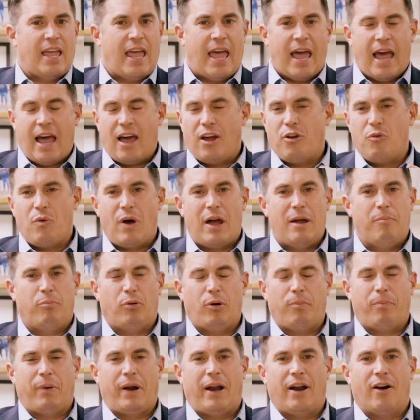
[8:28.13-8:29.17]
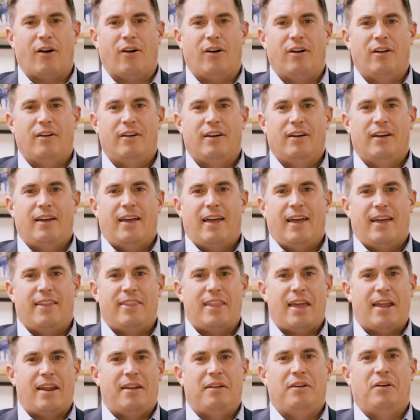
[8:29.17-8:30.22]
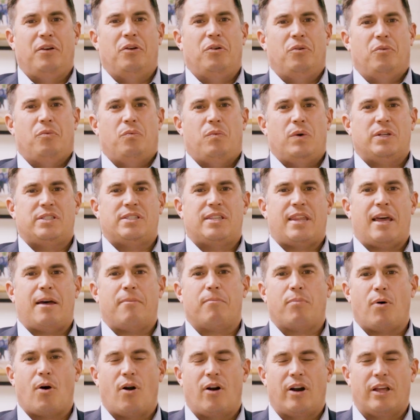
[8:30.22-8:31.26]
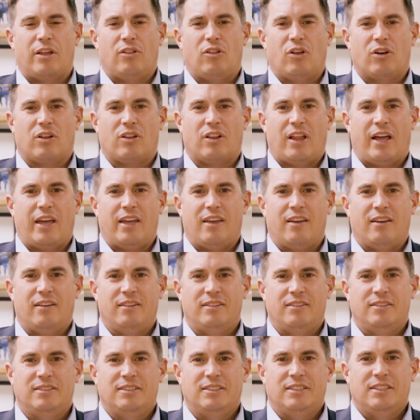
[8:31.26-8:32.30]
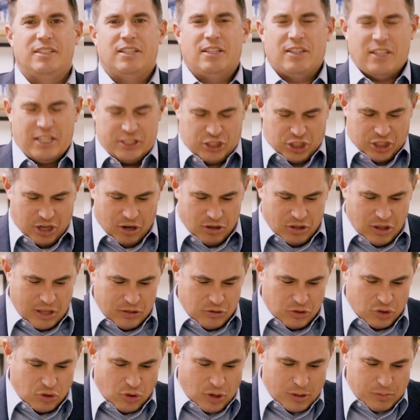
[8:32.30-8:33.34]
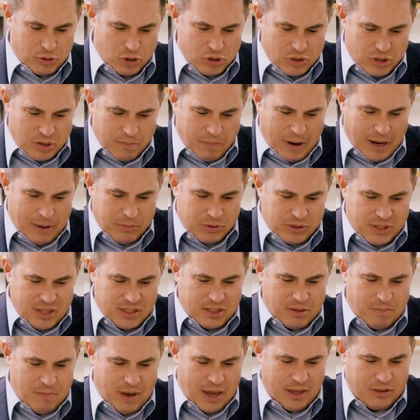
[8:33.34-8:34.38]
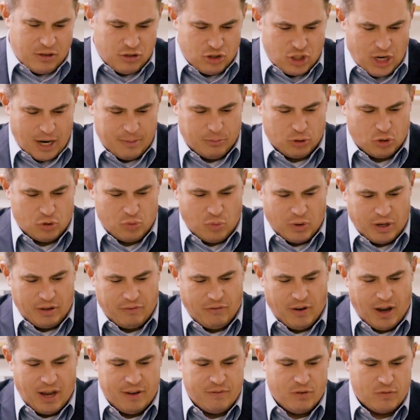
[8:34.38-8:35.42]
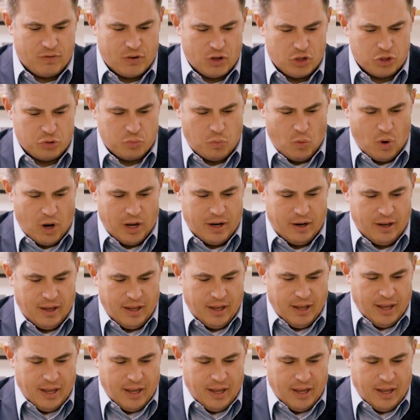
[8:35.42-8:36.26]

How do I prepare? And then what's that party look like? Let's share those scriptures. The Bible says in Matthew chapter 25 and verse 1,